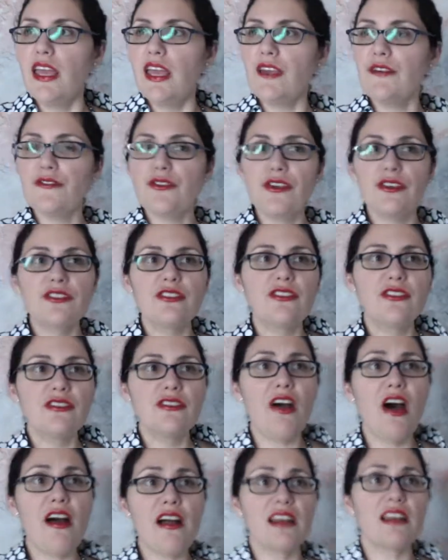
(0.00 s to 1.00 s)
If you're
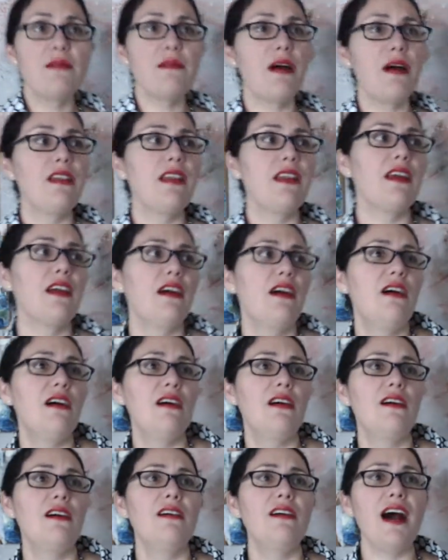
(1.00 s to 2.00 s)
just talking about like,
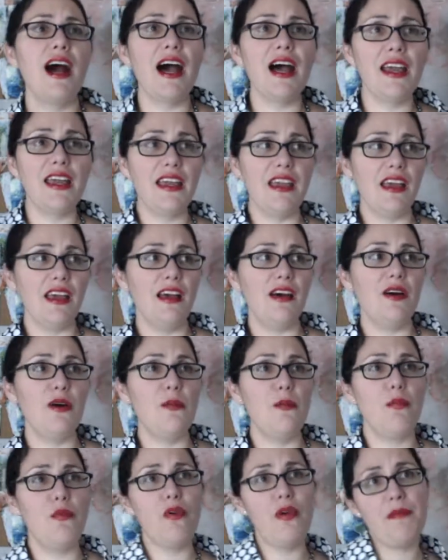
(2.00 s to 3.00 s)
oh, I
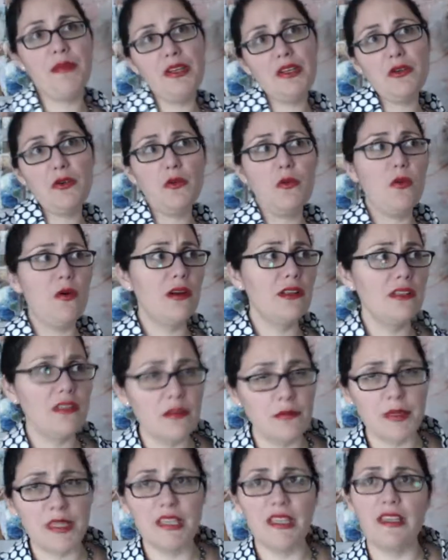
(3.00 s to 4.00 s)
help women who want
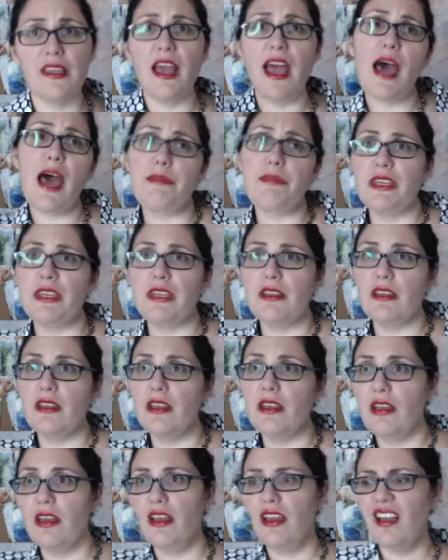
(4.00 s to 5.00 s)
to be
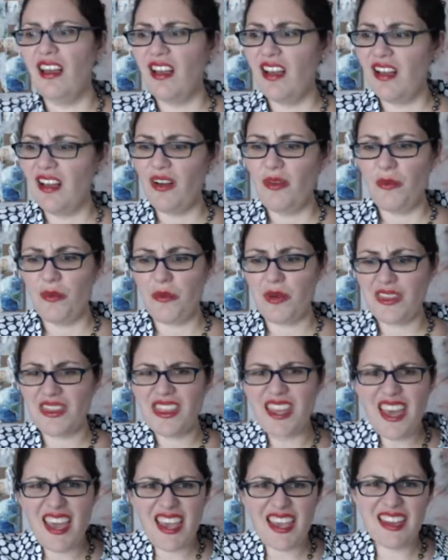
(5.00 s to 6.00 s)
happy. What
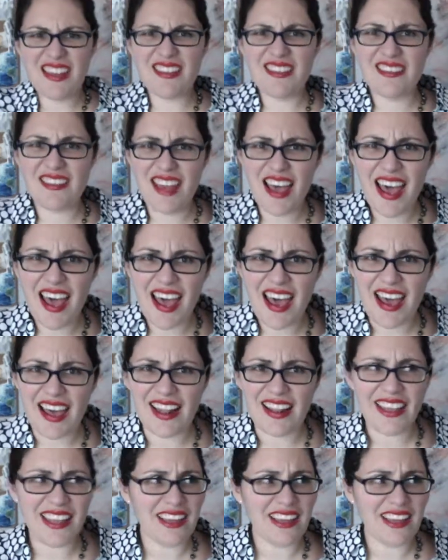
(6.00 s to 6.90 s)
the heck is that?